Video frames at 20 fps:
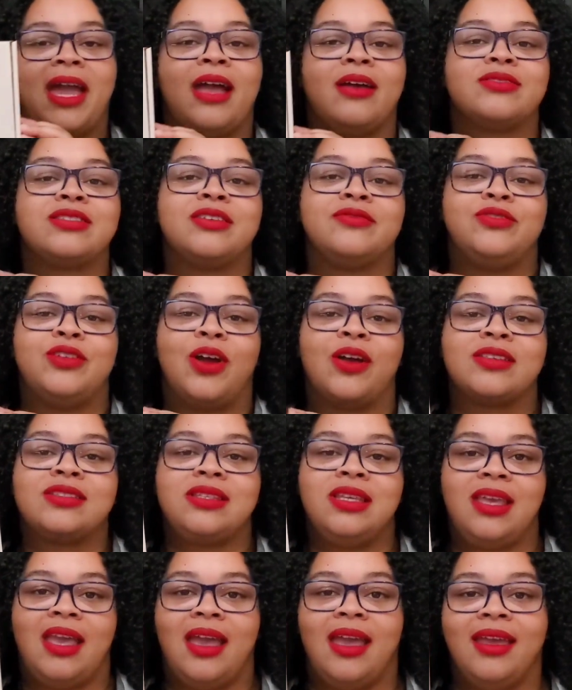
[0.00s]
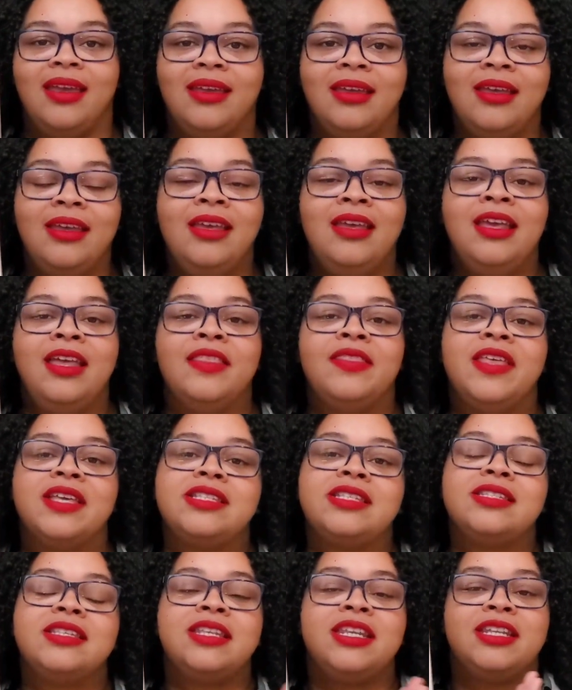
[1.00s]
house of Dossier.
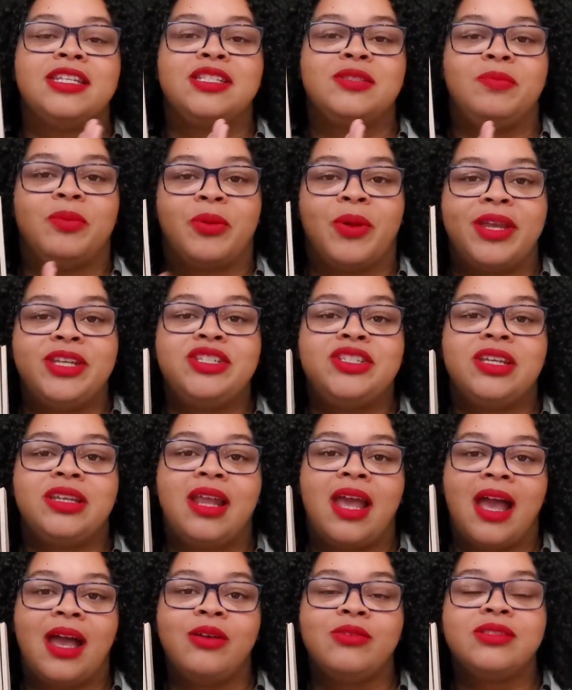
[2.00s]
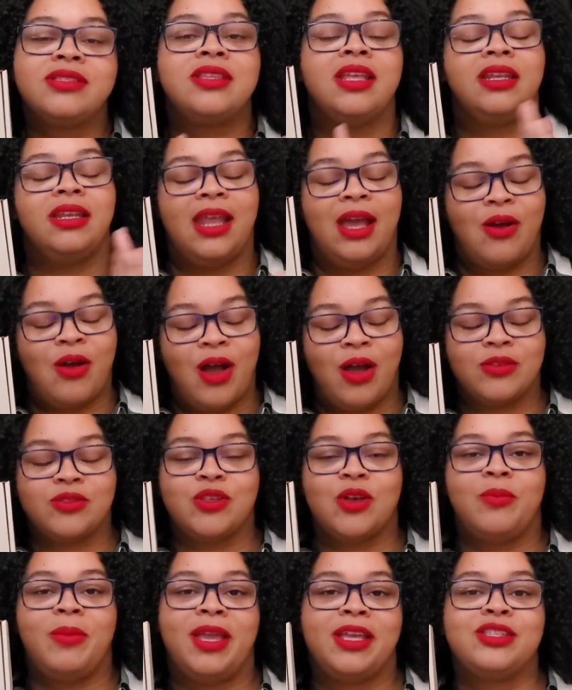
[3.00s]
This is an inspiration house that now
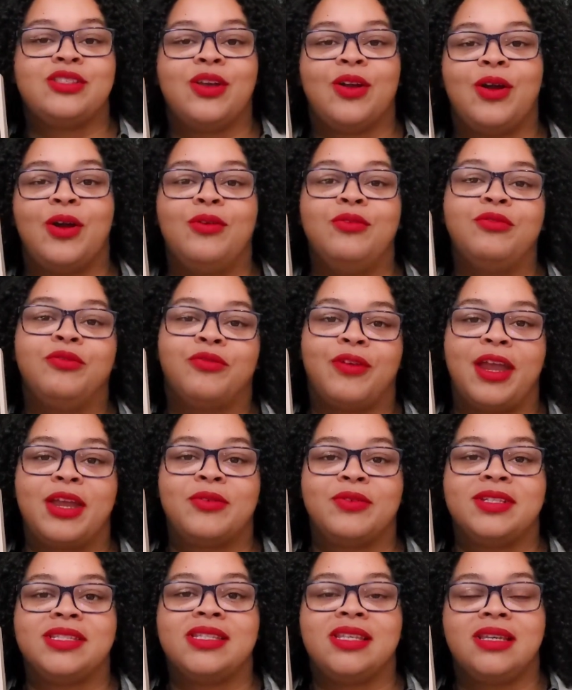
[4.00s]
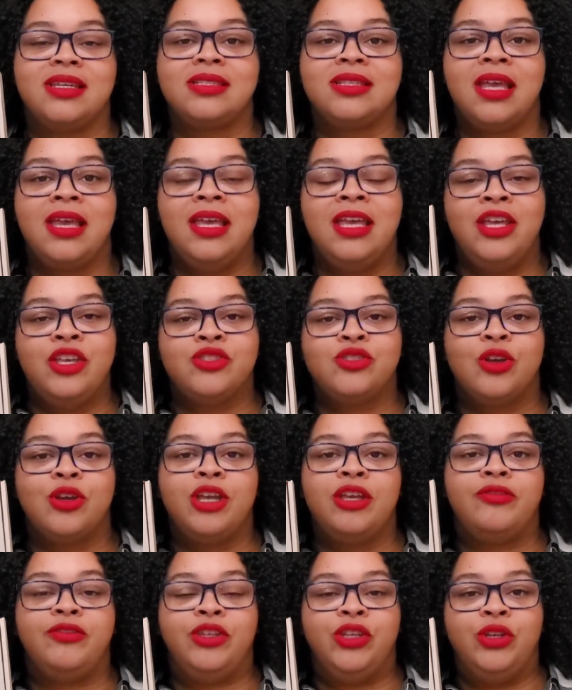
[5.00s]
also makes their own fragrances. So
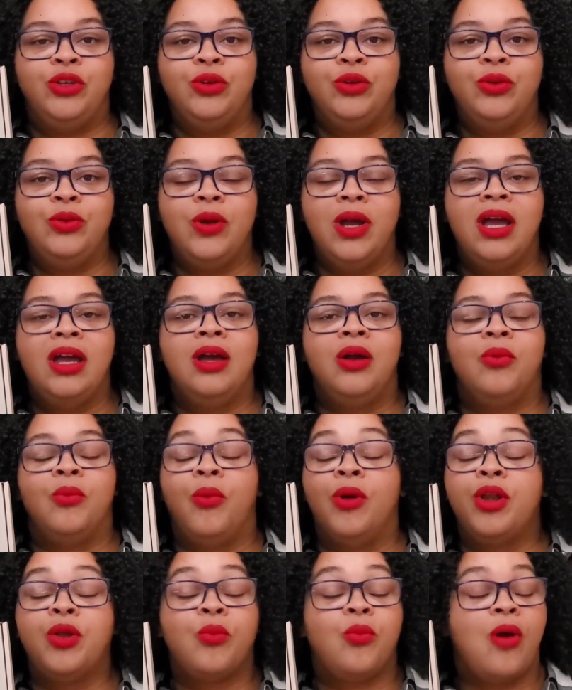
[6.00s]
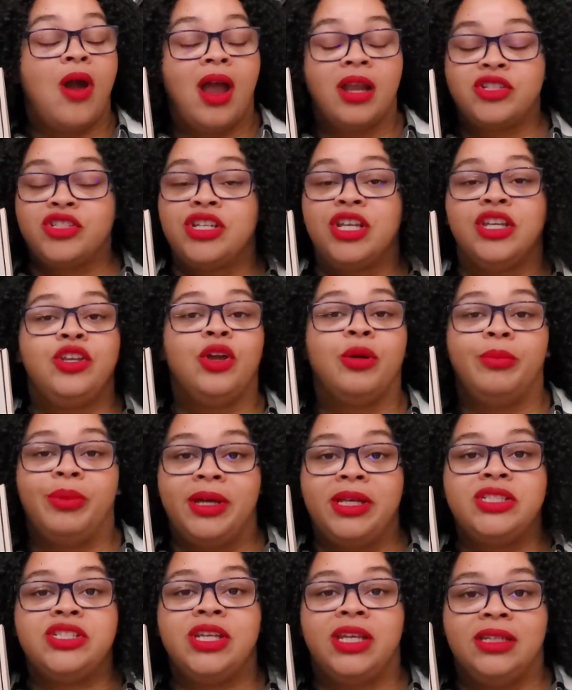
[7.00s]
if you want to watch your
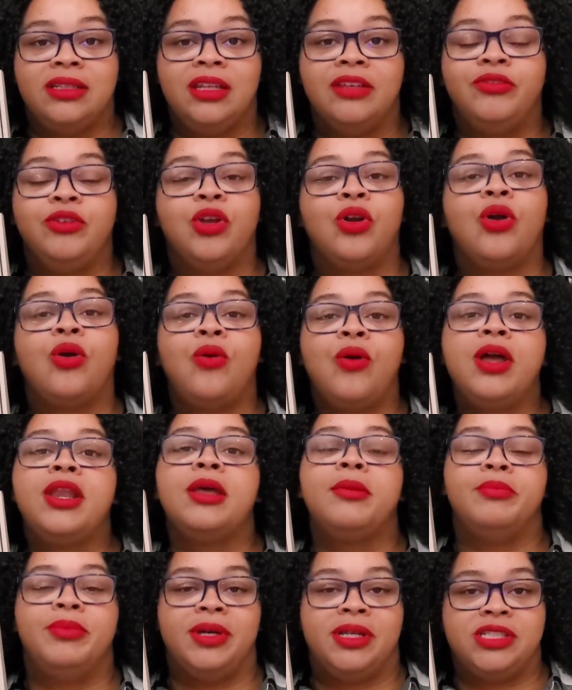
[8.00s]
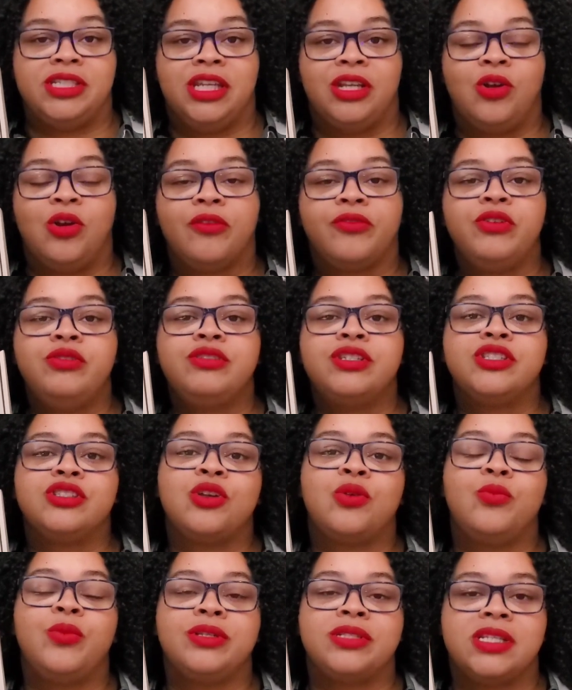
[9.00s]
budget, if you're on a budget, or if you just
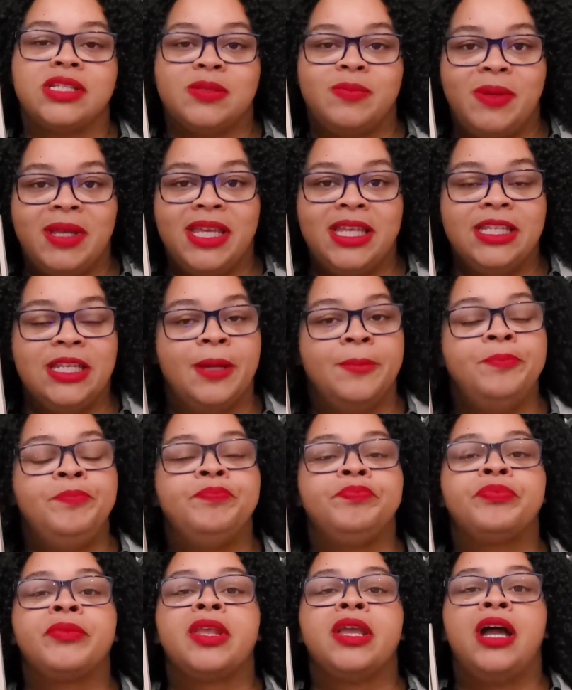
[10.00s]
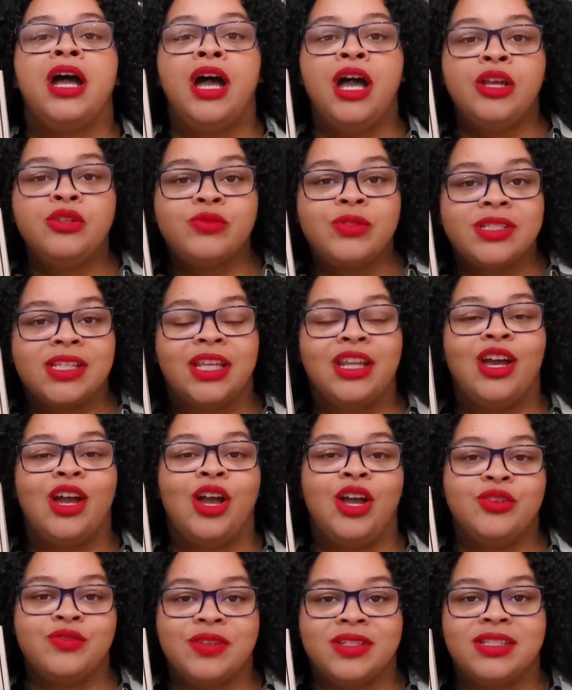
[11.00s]
don't want to spend hundreds and
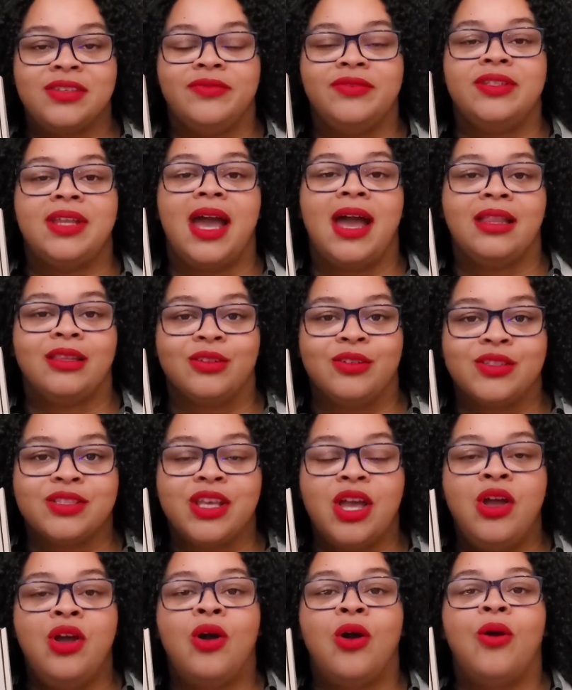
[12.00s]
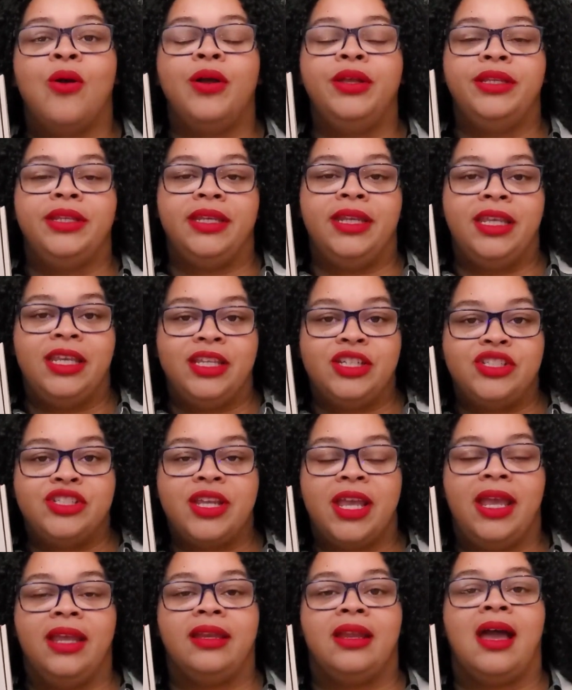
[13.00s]
hundreds of dollars on niche
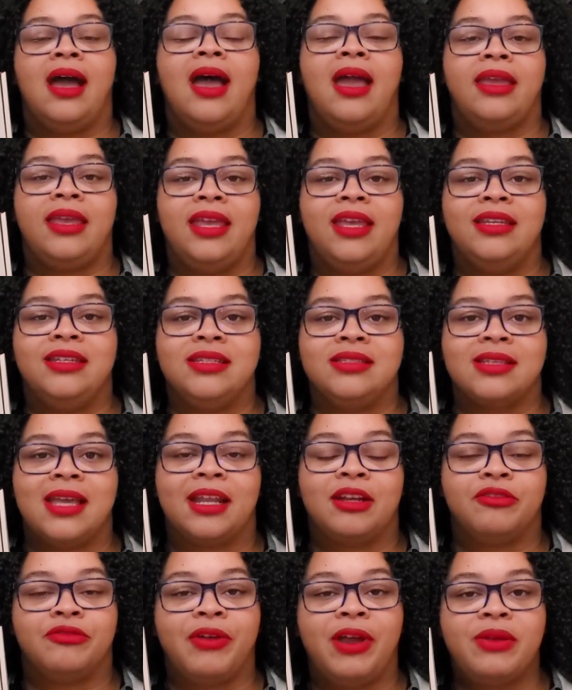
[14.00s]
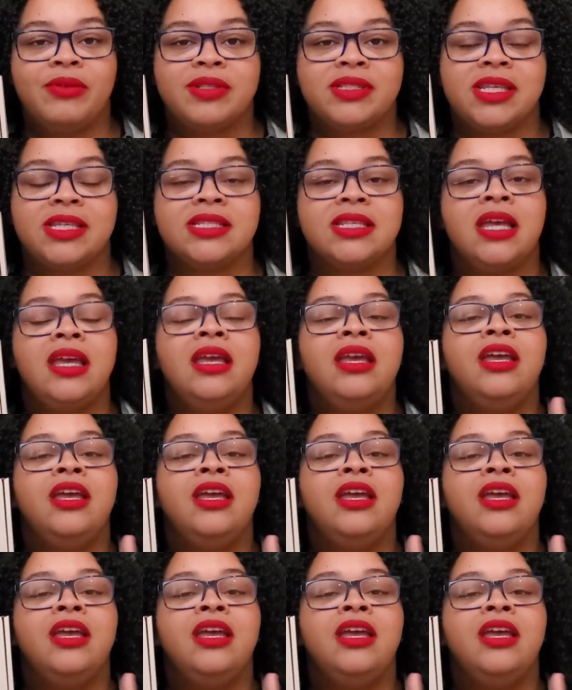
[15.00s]
and high-end designer fragrances,